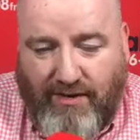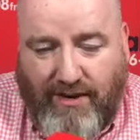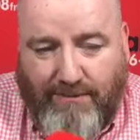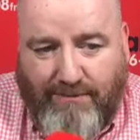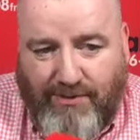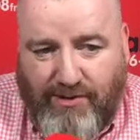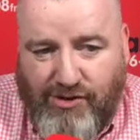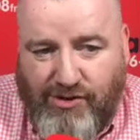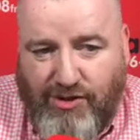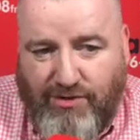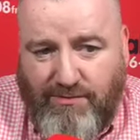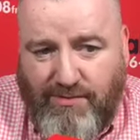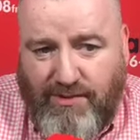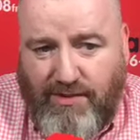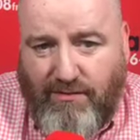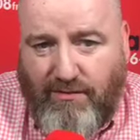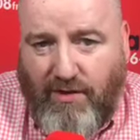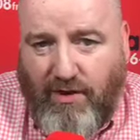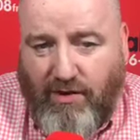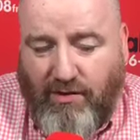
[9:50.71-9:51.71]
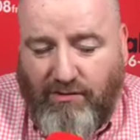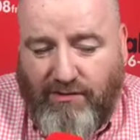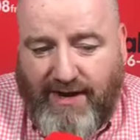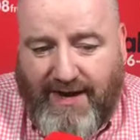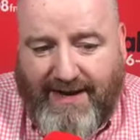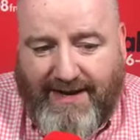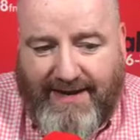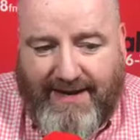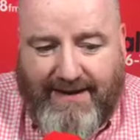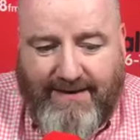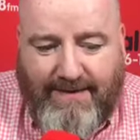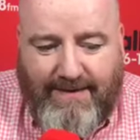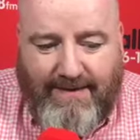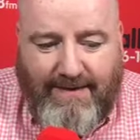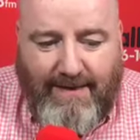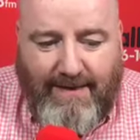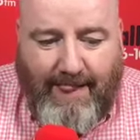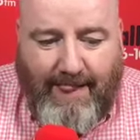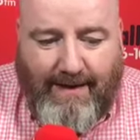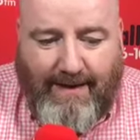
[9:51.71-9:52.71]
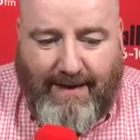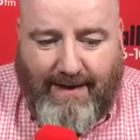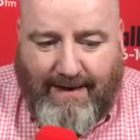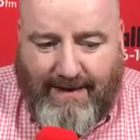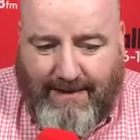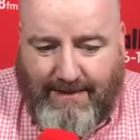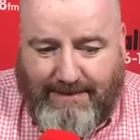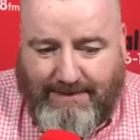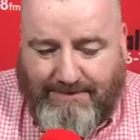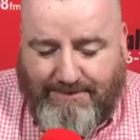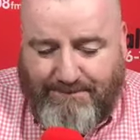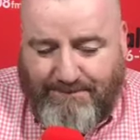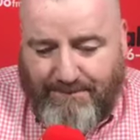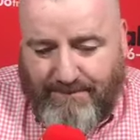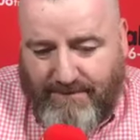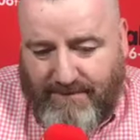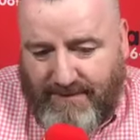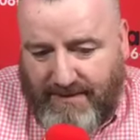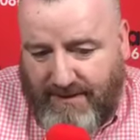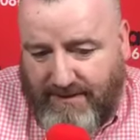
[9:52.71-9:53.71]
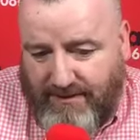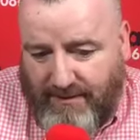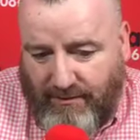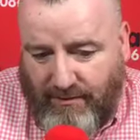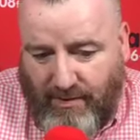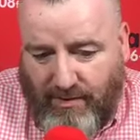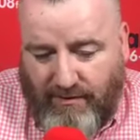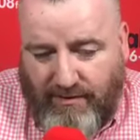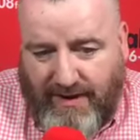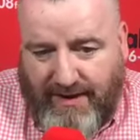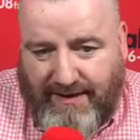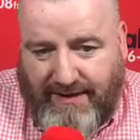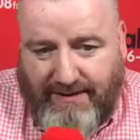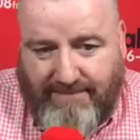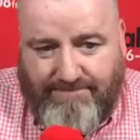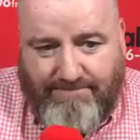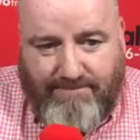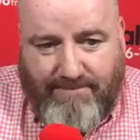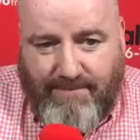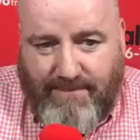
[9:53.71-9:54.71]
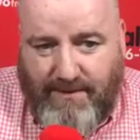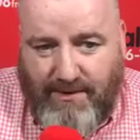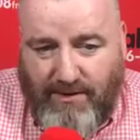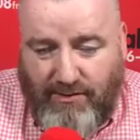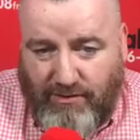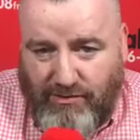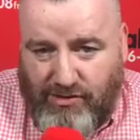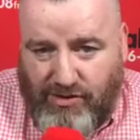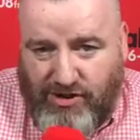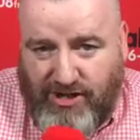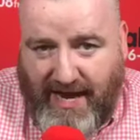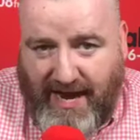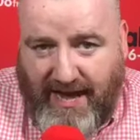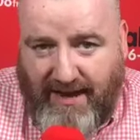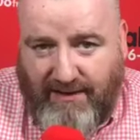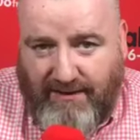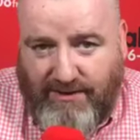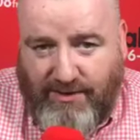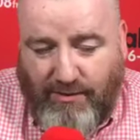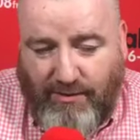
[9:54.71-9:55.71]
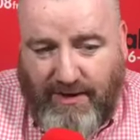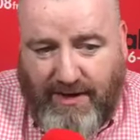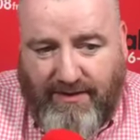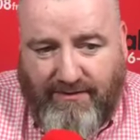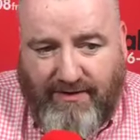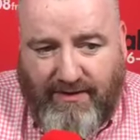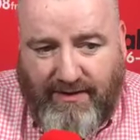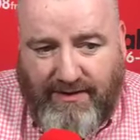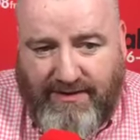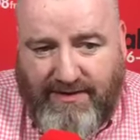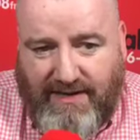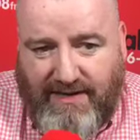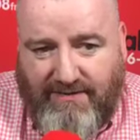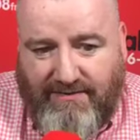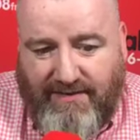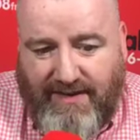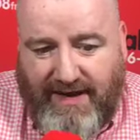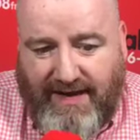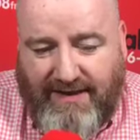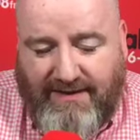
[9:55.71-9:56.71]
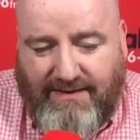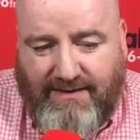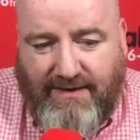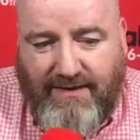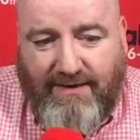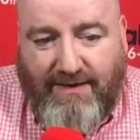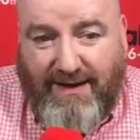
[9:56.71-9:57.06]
I'm presuming they're already they're already, you know, shelled or whatever and deveined.